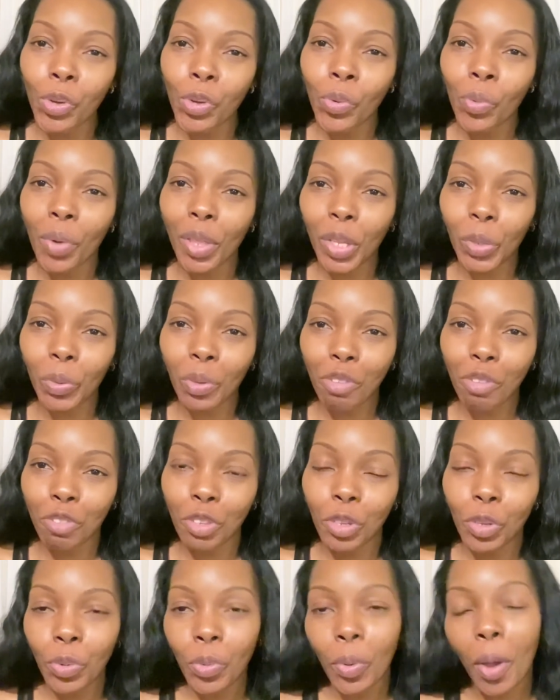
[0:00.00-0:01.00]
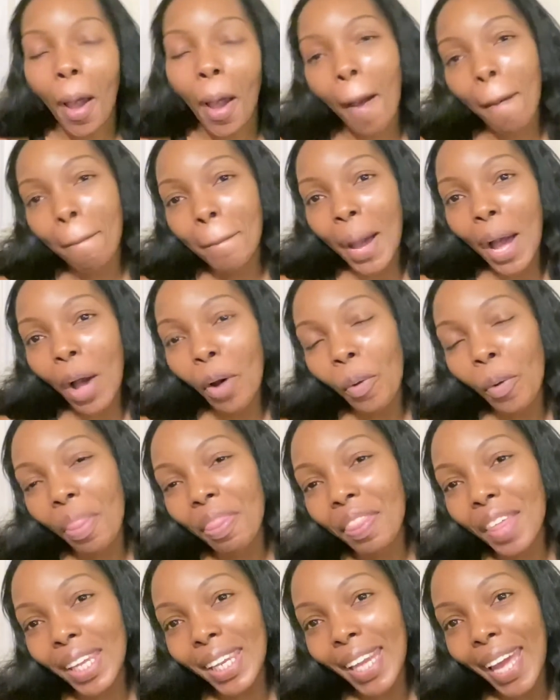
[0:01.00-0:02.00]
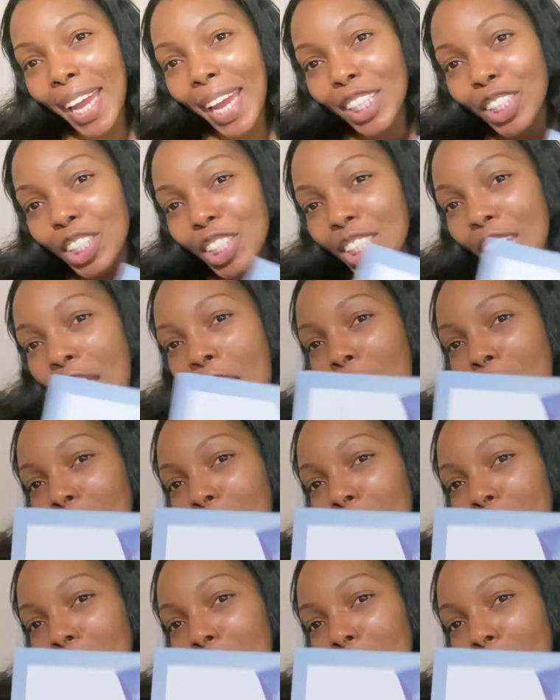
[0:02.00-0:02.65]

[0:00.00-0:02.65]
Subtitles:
with a review about the Lanza.